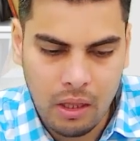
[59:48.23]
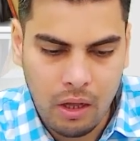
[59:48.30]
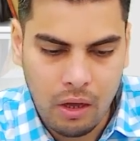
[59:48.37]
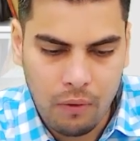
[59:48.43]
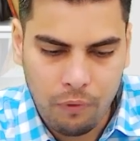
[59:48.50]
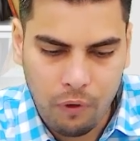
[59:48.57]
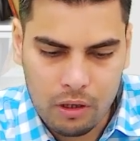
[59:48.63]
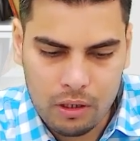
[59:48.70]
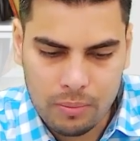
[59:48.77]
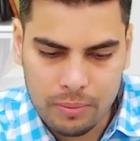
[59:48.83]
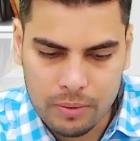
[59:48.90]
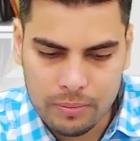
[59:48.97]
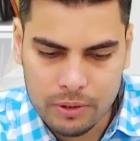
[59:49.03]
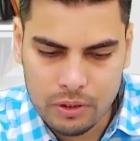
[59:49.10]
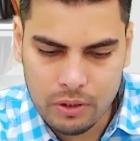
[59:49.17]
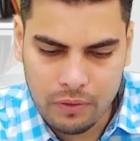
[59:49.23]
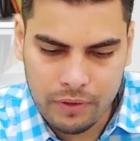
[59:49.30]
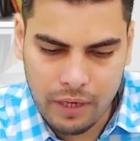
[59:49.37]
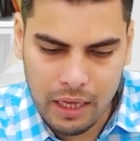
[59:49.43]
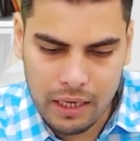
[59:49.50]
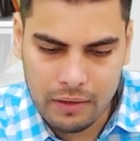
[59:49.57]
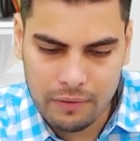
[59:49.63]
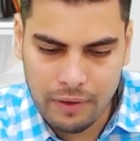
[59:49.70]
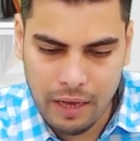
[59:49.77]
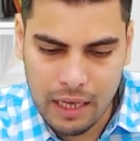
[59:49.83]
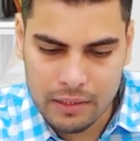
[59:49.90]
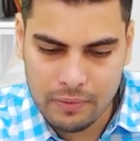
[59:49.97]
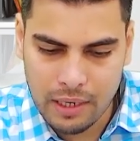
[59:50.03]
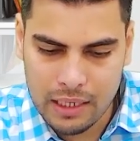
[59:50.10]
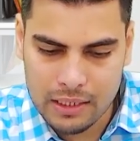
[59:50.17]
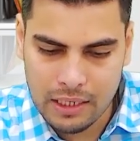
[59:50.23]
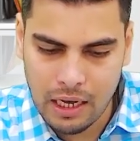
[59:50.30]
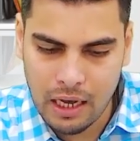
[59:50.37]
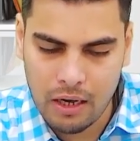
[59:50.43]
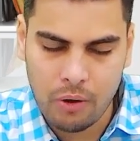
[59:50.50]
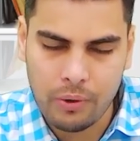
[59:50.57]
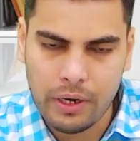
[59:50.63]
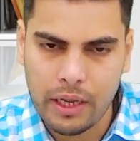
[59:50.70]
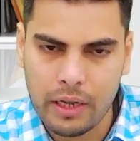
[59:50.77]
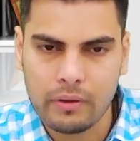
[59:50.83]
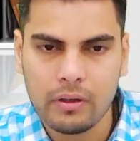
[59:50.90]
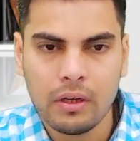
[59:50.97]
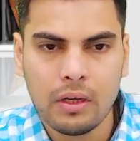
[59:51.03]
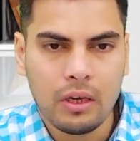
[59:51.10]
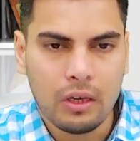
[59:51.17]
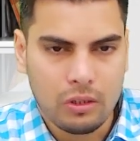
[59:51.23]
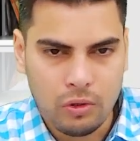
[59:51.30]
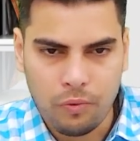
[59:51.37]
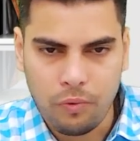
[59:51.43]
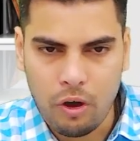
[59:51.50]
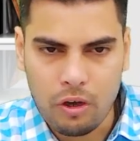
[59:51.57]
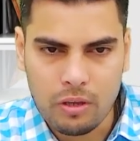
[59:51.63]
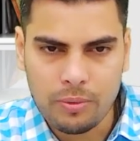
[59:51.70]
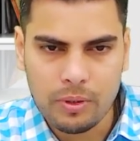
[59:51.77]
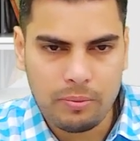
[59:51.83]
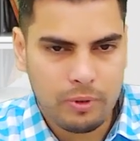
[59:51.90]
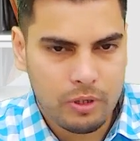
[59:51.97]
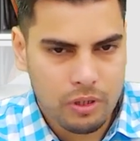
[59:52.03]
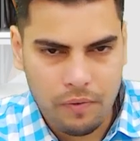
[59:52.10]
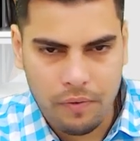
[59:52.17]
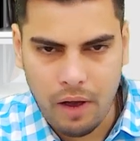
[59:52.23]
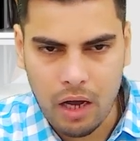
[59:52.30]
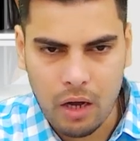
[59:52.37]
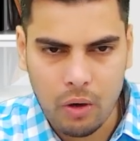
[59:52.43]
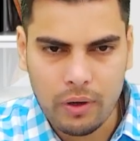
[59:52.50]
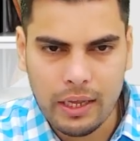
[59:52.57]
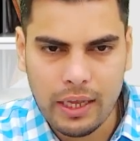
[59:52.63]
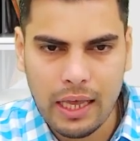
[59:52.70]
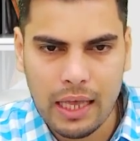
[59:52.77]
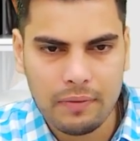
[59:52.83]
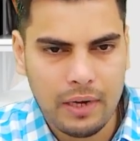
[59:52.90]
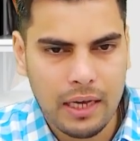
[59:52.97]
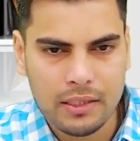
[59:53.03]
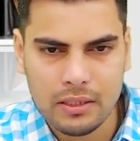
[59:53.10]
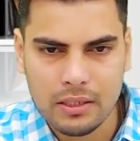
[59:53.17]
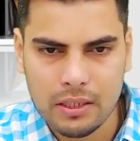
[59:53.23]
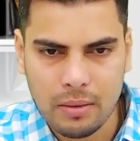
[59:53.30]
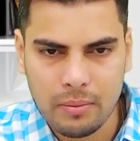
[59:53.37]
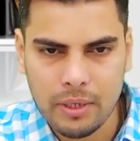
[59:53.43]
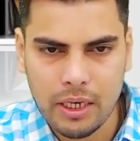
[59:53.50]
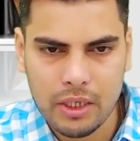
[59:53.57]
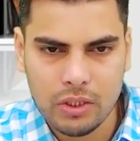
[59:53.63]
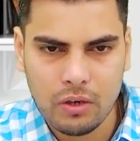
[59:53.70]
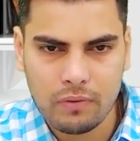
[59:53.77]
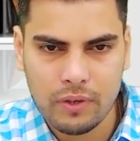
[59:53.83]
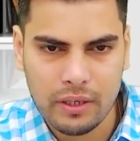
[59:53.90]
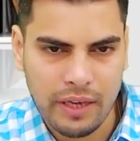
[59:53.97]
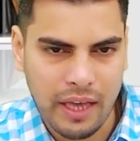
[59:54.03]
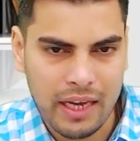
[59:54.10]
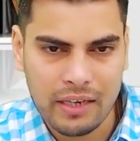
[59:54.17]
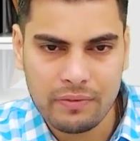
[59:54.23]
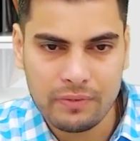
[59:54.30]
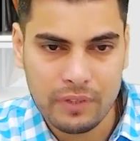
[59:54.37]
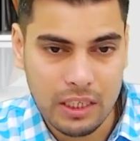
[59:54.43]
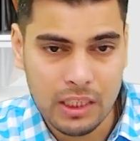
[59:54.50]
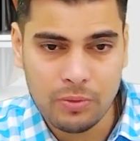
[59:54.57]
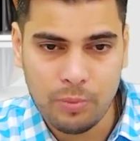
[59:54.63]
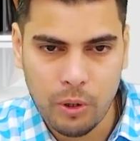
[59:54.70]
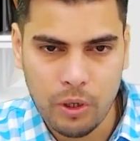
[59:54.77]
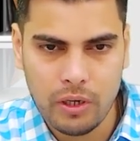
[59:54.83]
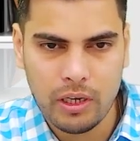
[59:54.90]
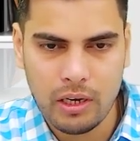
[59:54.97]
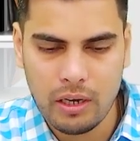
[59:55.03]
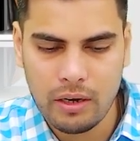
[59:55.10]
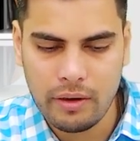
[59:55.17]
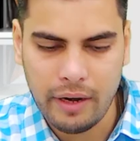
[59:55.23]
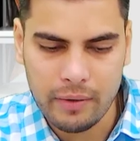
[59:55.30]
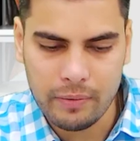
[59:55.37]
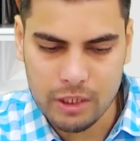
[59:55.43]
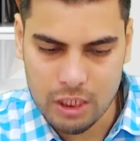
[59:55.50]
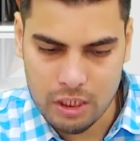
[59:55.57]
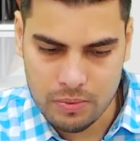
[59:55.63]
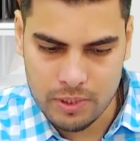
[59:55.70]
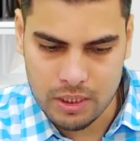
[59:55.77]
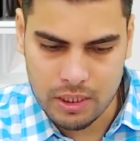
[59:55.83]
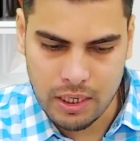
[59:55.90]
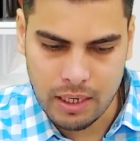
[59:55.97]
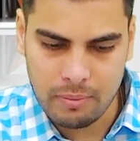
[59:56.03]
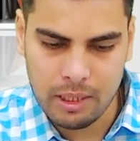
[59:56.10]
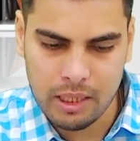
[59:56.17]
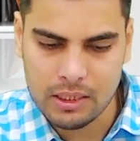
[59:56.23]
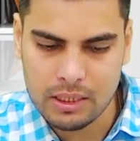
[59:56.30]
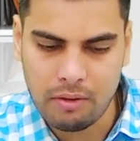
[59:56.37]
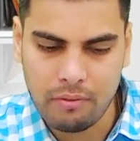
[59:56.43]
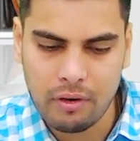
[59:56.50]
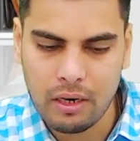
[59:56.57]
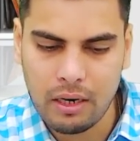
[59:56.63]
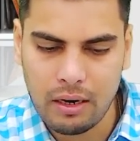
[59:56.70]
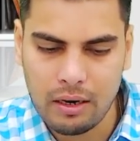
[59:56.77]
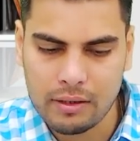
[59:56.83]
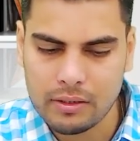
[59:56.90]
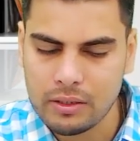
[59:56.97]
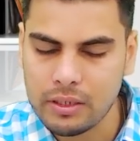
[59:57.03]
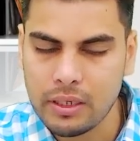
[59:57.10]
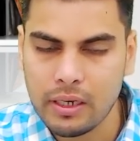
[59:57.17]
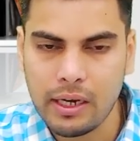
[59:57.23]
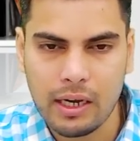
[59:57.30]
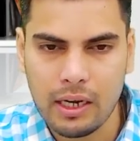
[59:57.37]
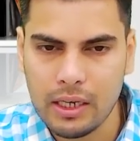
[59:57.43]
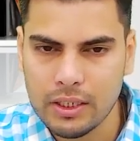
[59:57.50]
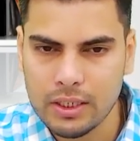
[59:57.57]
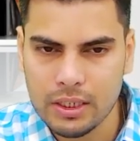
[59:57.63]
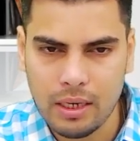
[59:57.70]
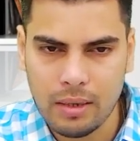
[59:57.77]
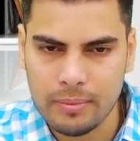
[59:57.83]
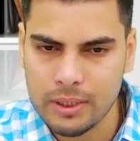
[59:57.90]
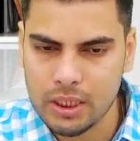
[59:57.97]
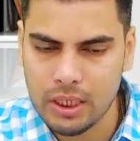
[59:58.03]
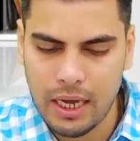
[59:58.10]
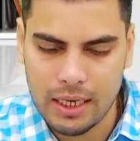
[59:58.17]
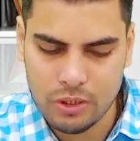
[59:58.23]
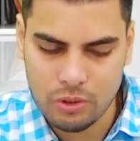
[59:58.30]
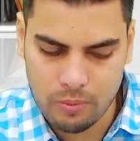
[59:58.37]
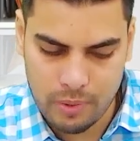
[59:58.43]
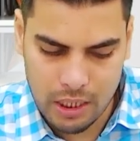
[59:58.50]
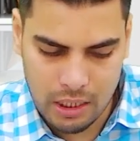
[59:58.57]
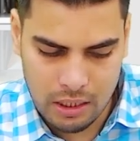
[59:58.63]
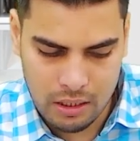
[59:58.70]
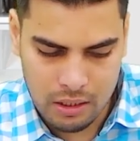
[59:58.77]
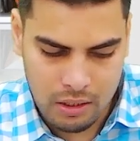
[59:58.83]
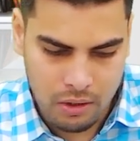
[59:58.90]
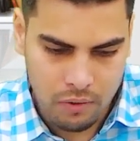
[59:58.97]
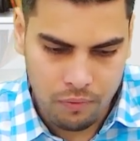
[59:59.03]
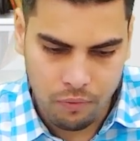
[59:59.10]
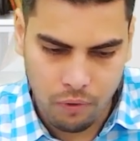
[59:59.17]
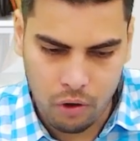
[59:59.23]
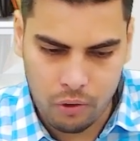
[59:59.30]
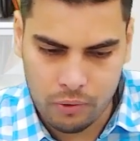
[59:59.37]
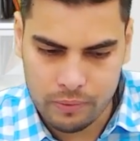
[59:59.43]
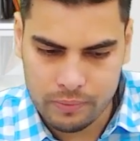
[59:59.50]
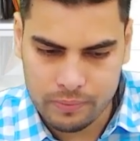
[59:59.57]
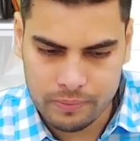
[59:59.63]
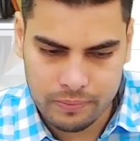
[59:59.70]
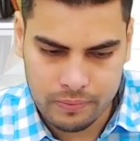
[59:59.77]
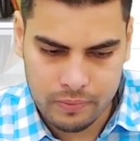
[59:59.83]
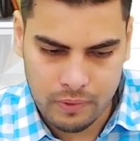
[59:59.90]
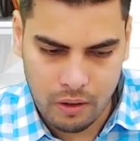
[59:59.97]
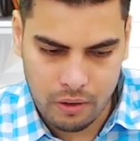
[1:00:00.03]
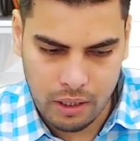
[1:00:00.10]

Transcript: for the purpose of tariff as well as accounting. So, for the purpose of accounting as well as determination of the tariff, these particular rate which is prescribed by the Central Electricity Regulation Commission has to be followed. Okay,